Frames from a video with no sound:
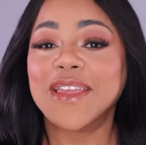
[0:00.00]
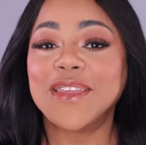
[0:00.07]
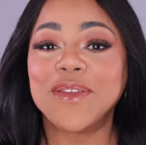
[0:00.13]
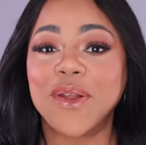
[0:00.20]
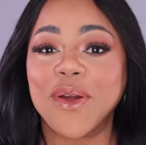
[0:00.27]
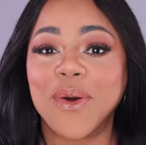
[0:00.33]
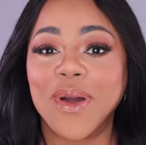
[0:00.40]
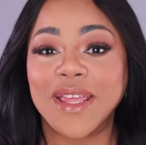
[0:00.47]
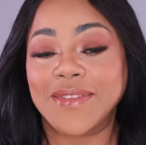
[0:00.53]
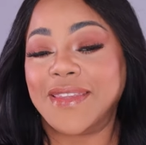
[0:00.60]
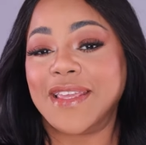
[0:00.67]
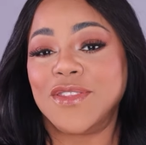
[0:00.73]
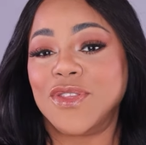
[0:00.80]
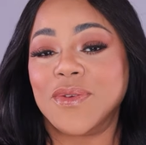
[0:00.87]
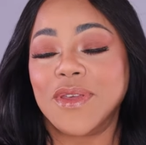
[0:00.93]
you know, and
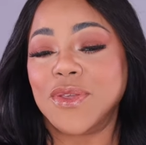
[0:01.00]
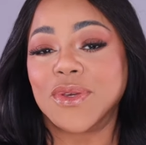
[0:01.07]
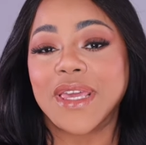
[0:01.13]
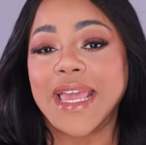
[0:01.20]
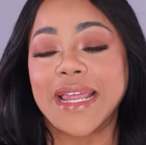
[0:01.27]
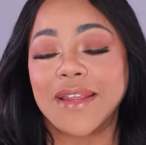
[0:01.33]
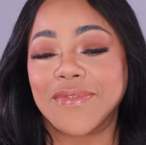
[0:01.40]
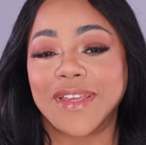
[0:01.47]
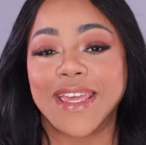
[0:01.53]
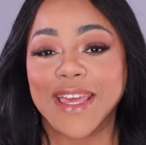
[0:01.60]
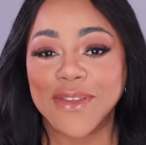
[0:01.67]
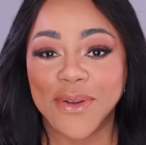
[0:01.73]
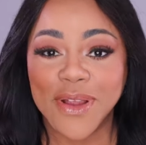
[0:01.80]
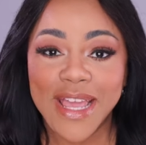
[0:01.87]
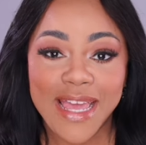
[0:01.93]
then you, you can't even
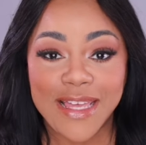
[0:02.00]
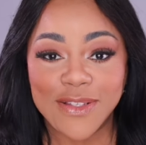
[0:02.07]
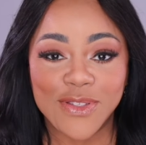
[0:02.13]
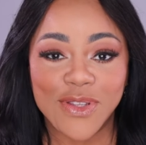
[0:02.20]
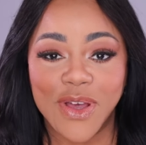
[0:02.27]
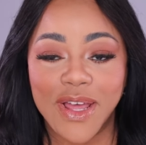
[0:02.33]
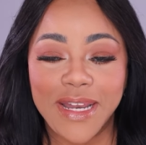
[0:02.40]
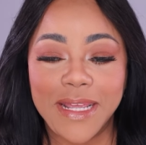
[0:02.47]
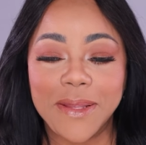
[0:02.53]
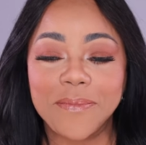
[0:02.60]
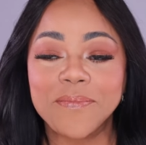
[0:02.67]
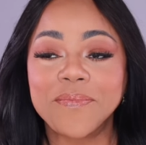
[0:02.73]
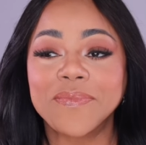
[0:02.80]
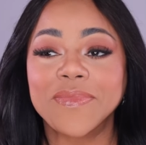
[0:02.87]
get your hands on it.